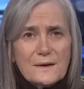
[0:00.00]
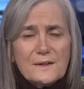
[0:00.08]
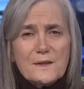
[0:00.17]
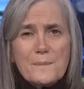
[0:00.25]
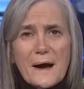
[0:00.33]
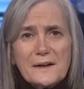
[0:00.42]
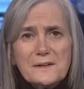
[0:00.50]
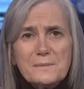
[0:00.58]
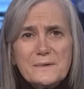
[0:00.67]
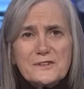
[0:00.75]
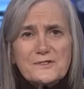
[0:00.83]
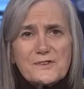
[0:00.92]
The Biden
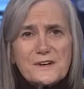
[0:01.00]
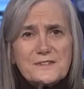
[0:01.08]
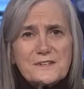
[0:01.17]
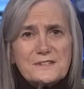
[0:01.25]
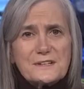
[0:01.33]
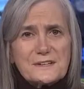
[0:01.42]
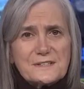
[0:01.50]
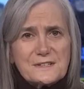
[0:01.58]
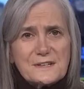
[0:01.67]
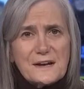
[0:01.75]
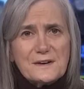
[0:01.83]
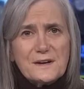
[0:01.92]
administration is
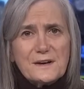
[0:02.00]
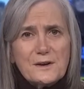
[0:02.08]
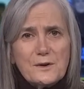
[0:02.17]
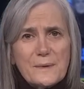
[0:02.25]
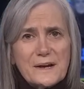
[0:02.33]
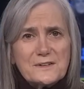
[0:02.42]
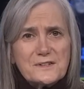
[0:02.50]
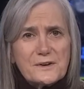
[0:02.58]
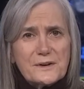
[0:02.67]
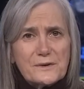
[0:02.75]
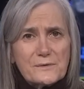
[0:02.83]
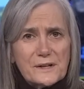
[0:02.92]
extending
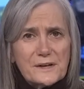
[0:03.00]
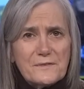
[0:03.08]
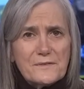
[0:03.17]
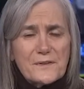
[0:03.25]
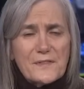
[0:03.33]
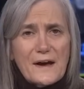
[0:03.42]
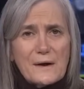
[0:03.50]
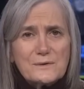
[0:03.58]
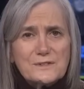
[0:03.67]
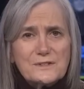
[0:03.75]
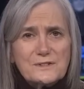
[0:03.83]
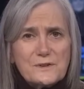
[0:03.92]
humanitarian relief for
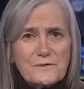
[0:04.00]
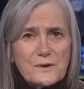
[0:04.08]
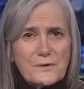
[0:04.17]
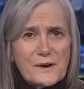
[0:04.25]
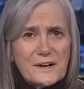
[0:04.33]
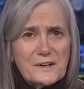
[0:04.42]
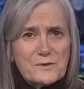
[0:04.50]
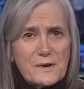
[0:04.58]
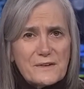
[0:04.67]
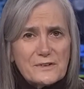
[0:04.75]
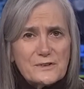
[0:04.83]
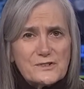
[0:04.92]
thousands of Ukrainian
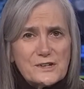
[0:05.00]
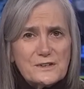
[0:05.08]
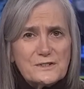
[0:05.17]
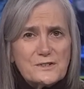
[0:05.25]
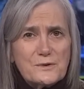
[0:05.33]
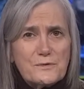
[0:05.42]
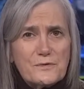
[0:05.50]
refugees who